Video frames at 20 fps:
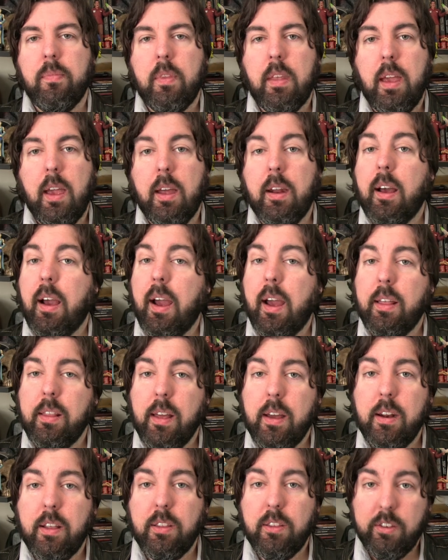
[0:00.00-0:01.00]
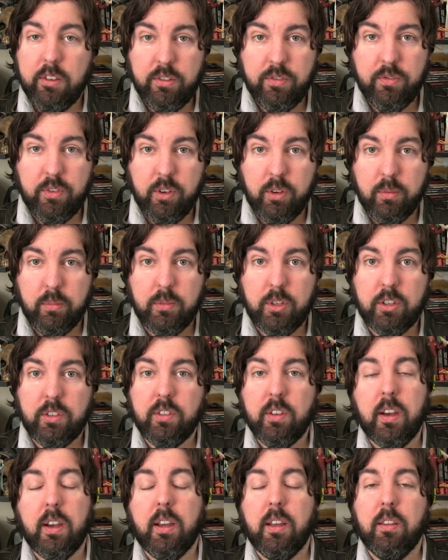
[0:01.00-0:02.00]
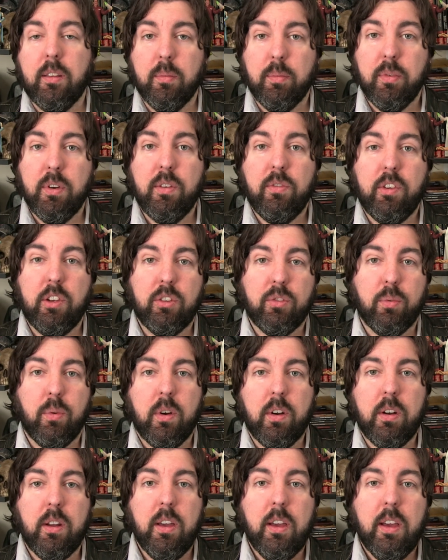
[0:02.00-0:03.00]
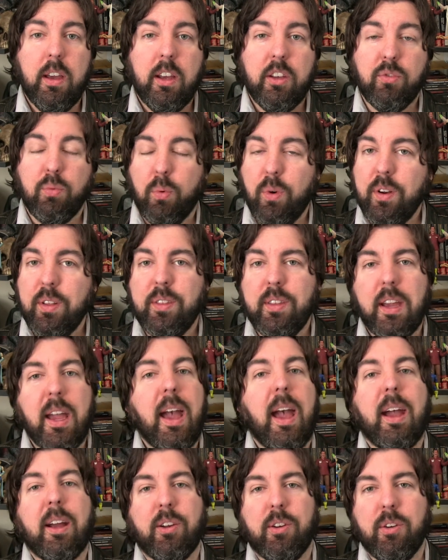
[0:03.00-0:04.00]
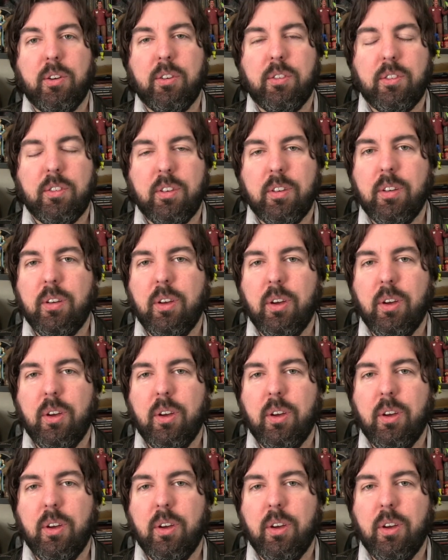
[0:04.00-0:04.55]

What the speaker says: And a highlight of this film, just like in the previous one, is one of the actors,